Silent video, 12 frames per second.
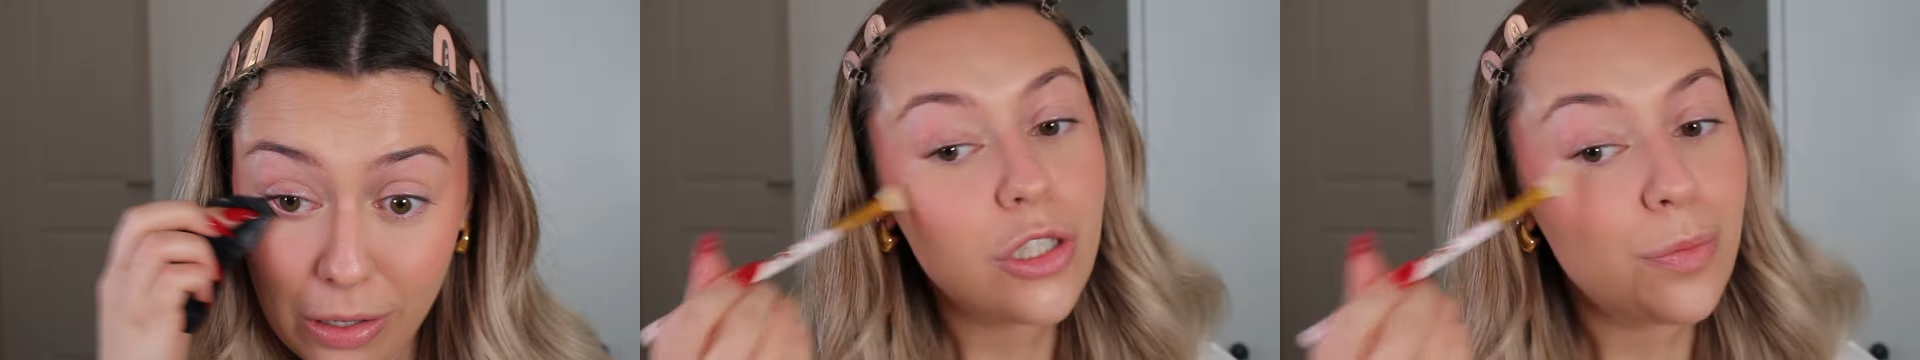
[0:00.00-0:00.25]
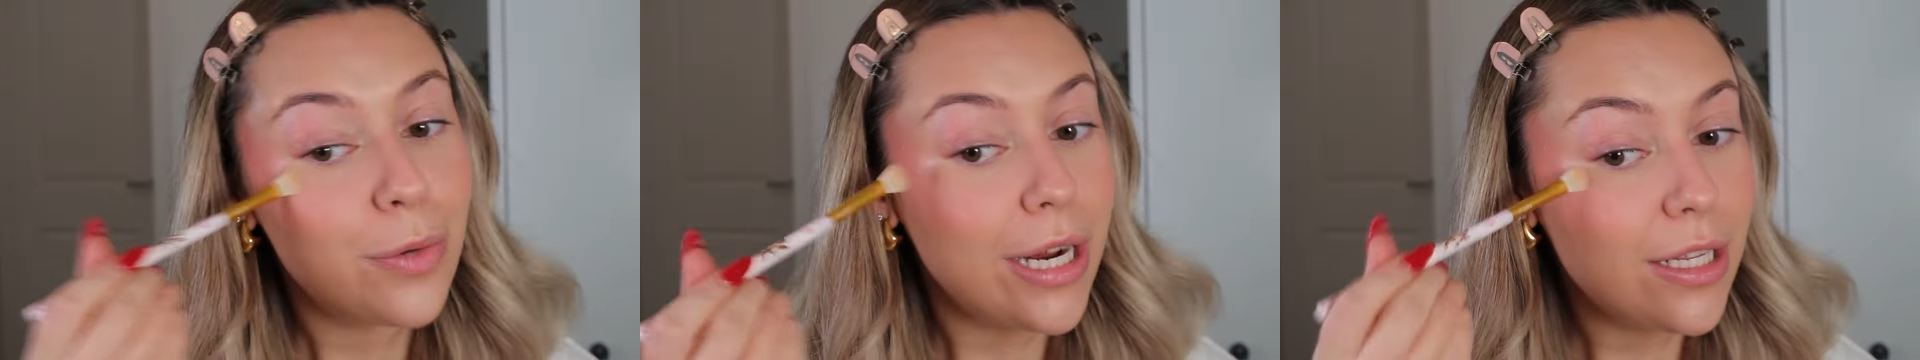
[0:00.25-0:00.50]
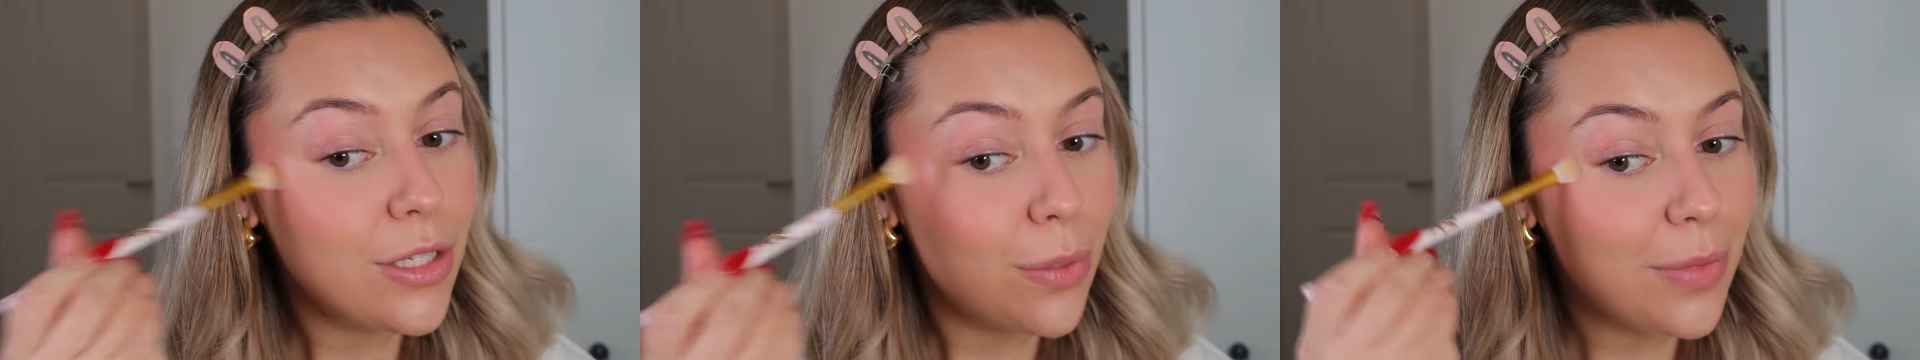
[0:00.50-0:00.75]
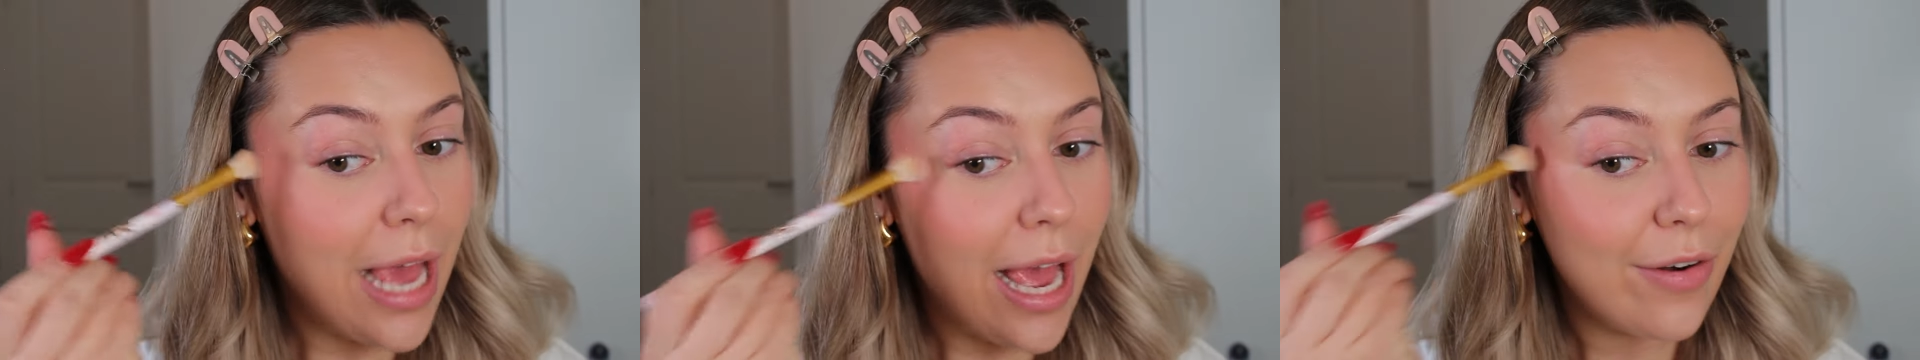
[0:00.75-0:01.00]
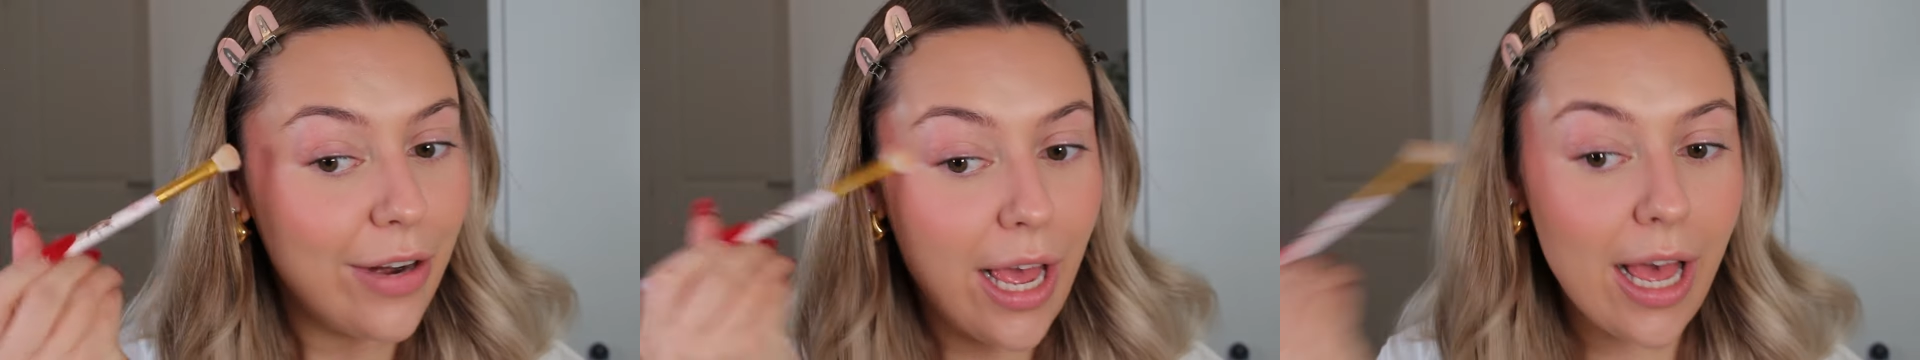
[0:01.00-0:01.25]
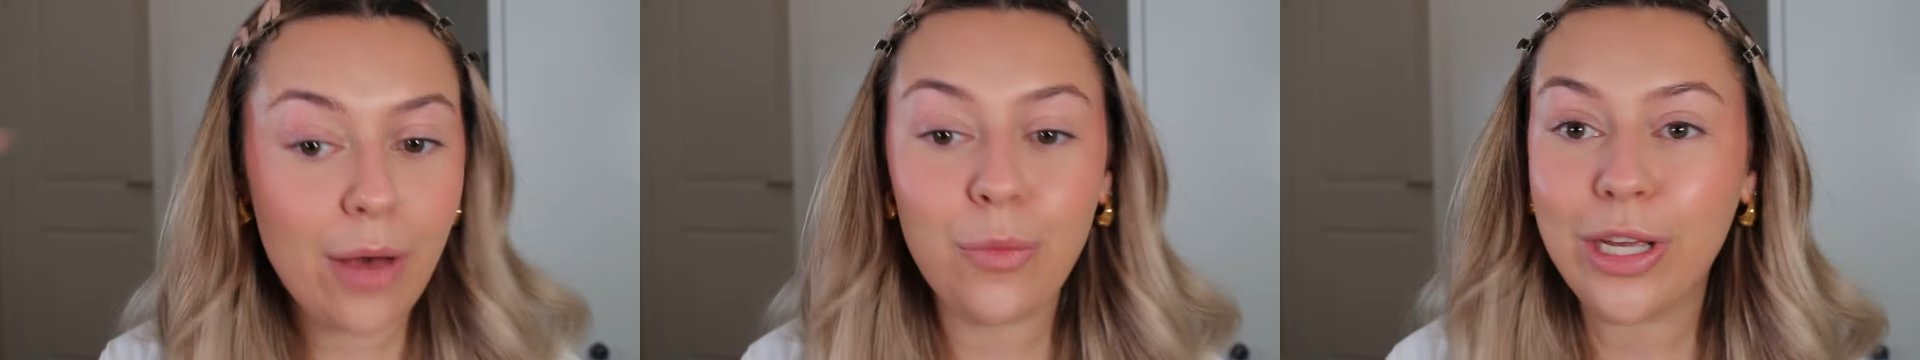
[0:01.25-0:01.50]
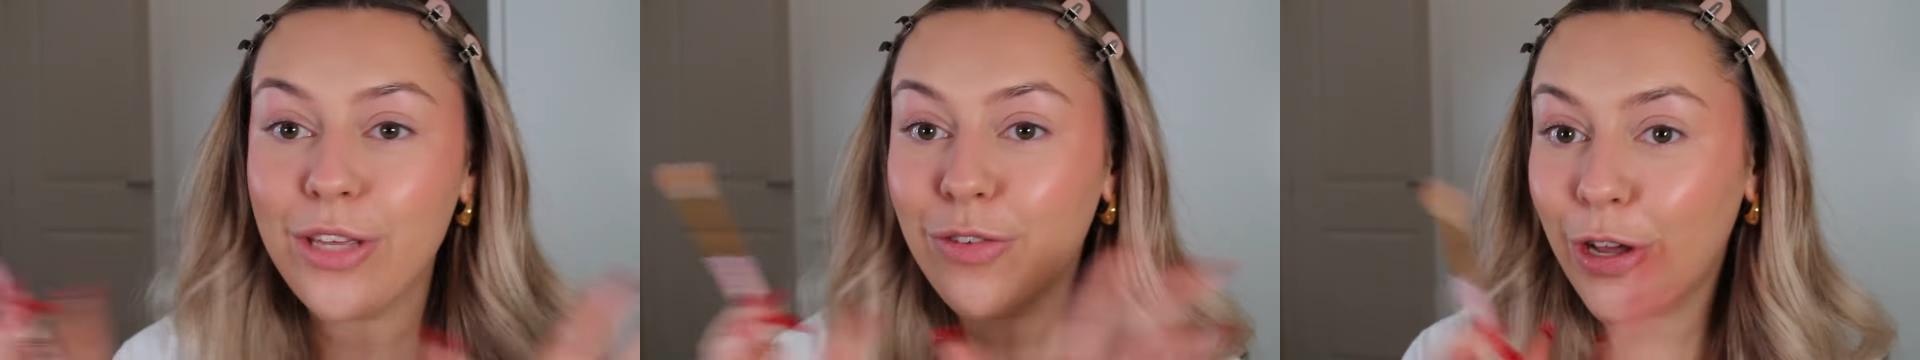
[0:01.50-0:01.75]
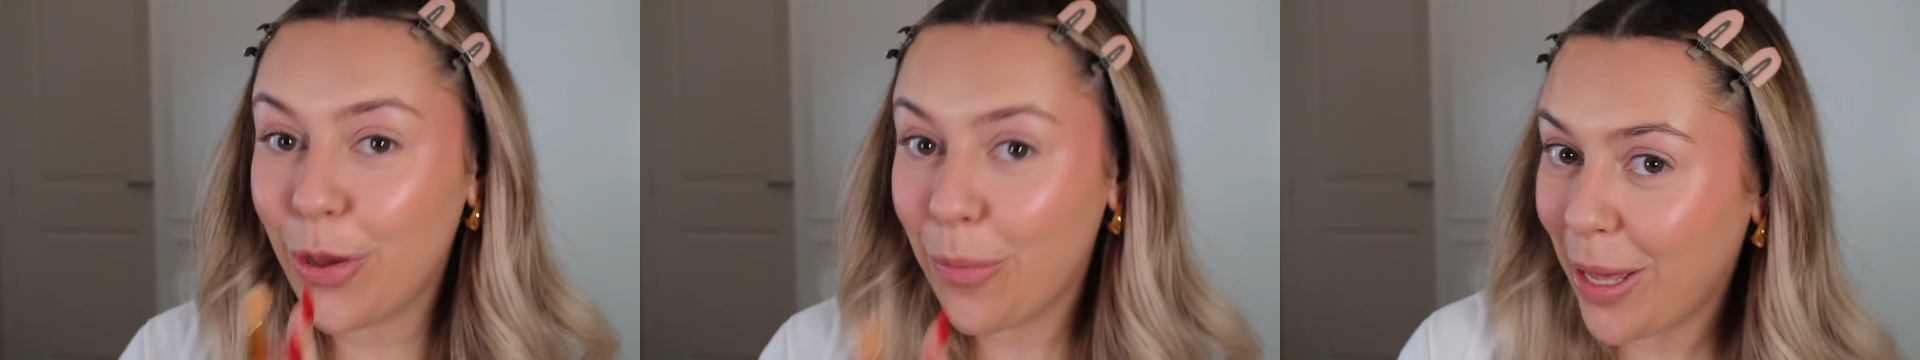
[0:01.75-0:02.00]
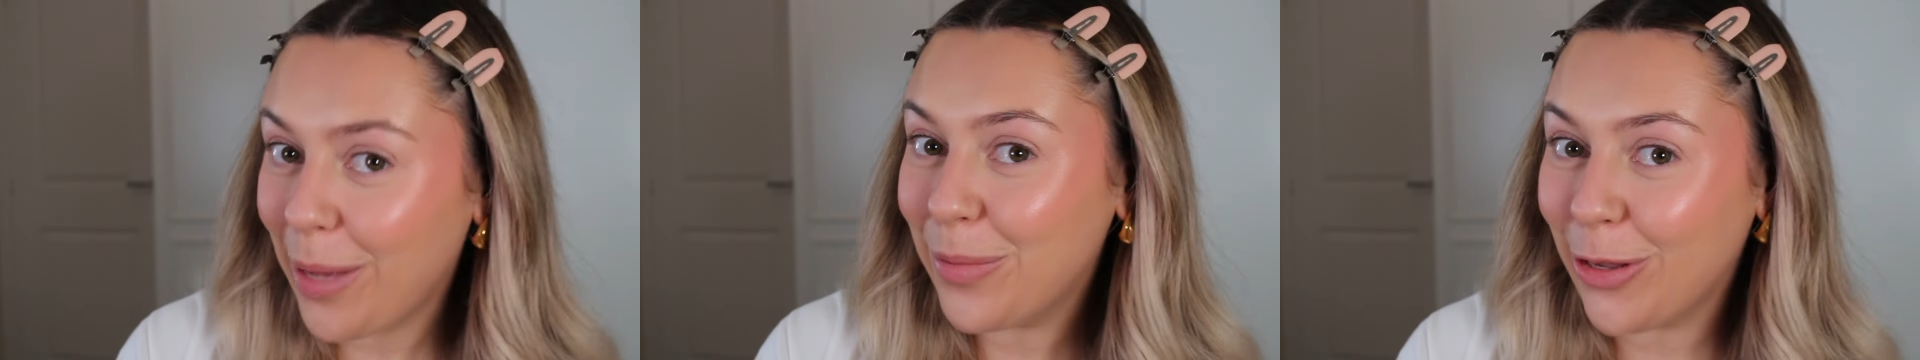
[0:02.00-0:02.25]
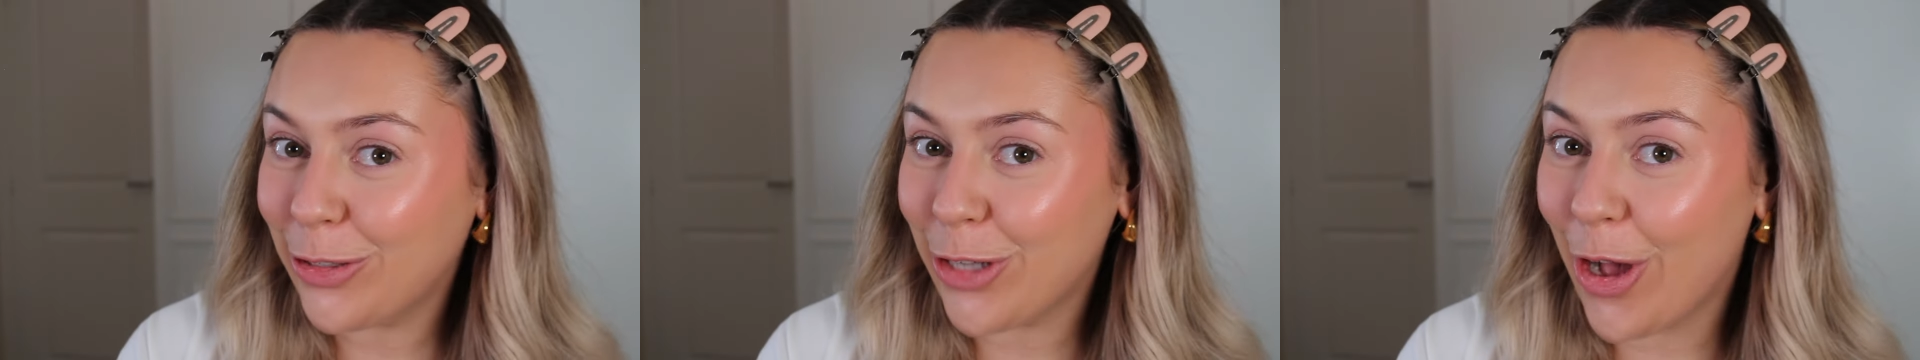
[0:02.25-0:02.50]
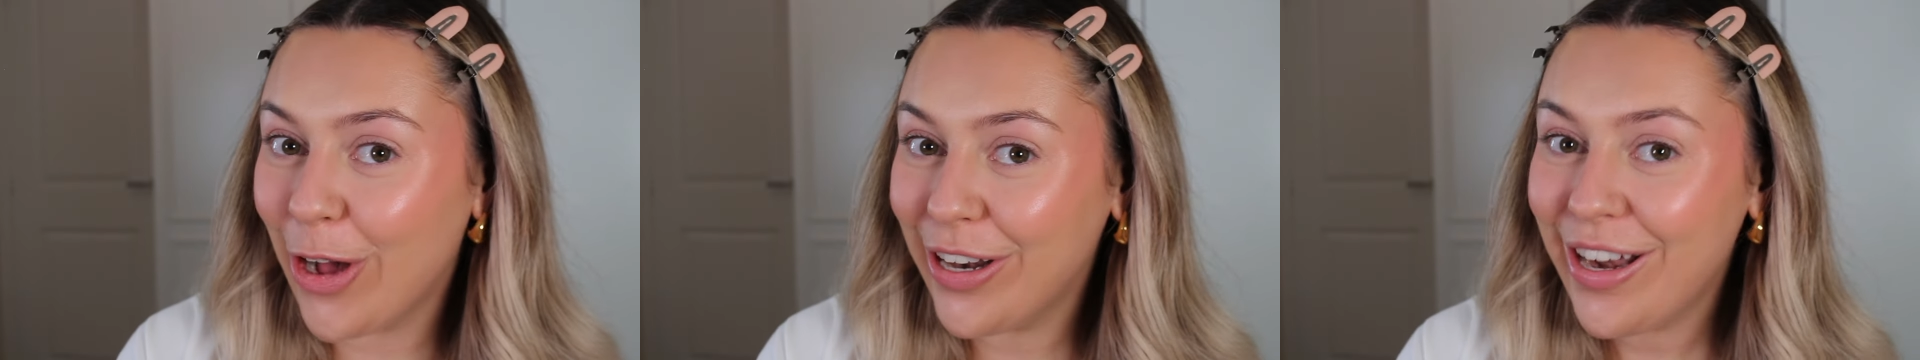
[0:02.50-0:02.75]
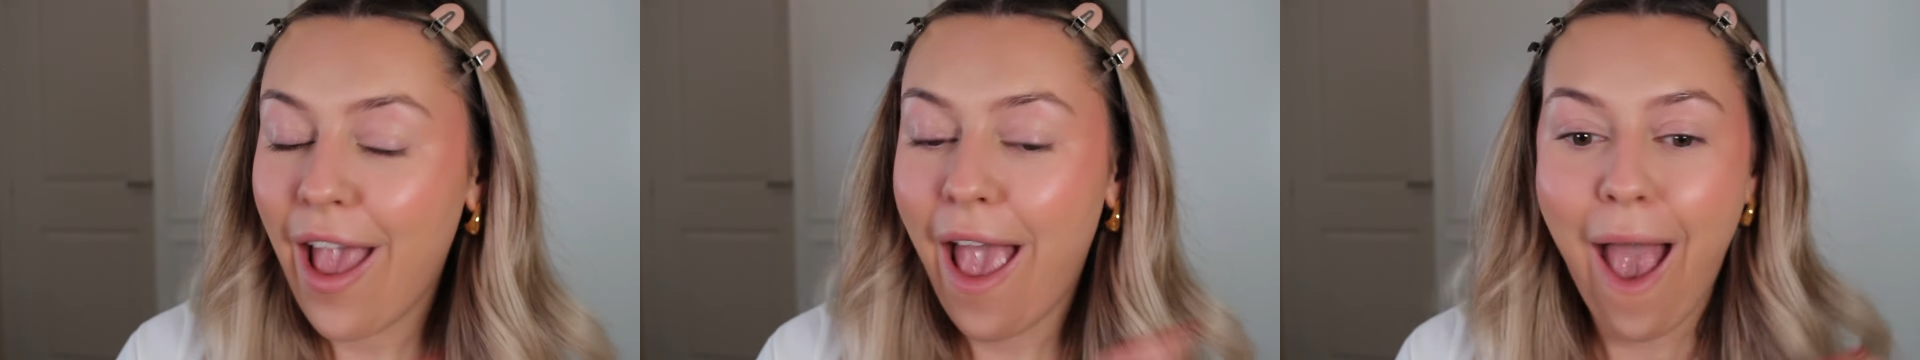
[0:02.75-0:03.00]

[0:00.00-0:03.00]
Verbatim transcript: Just brightens up the area, and when you've got your pink blush on,